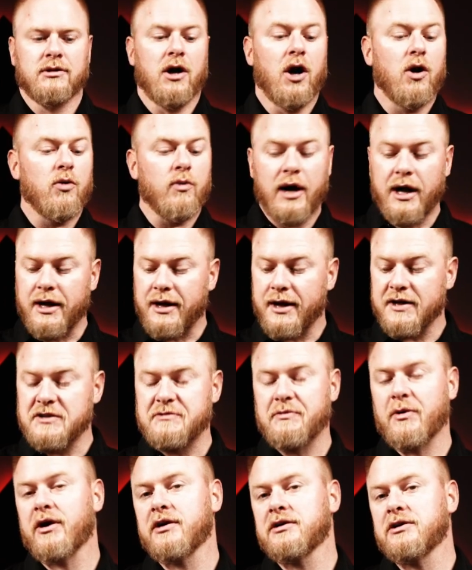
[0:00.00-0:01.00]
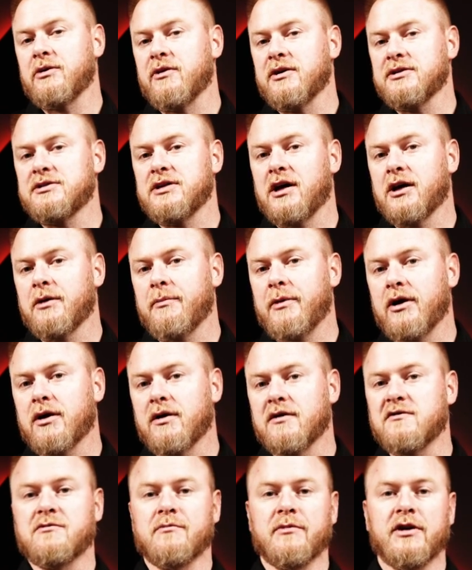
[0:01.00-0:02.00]
All right, next product I want to talk about
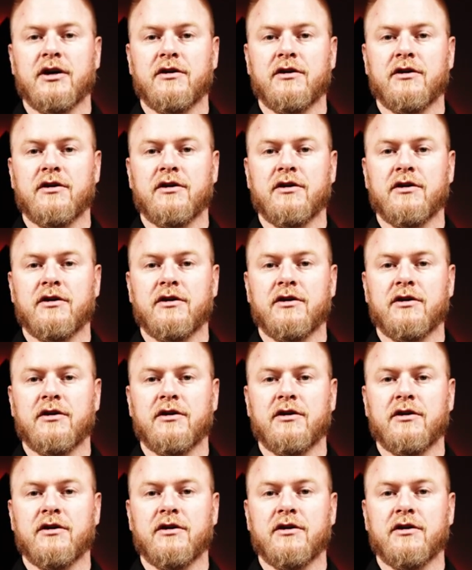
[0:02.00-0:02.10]
comes from